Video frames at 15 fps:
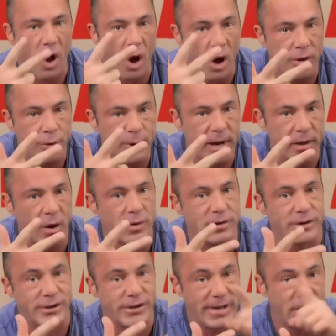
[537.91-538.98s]
All 3 of those
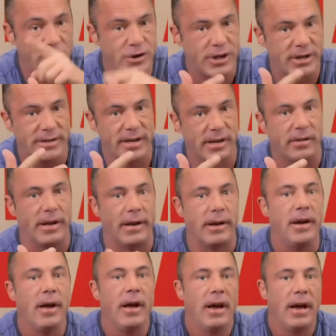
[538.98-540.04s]

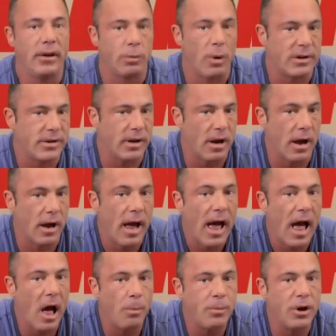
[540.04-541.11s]
synergistically is what's going to
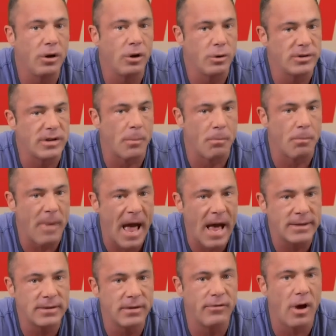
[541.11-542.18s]
help you lose a
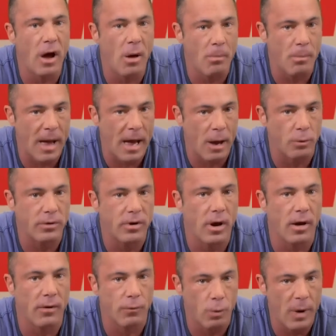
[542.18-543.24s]
massive amount
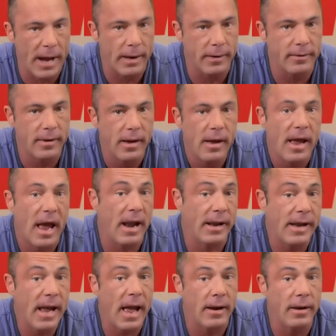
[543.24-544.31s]
of weight. And
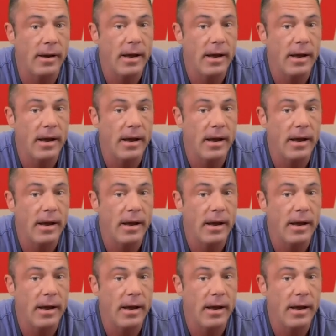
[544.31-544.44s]
again,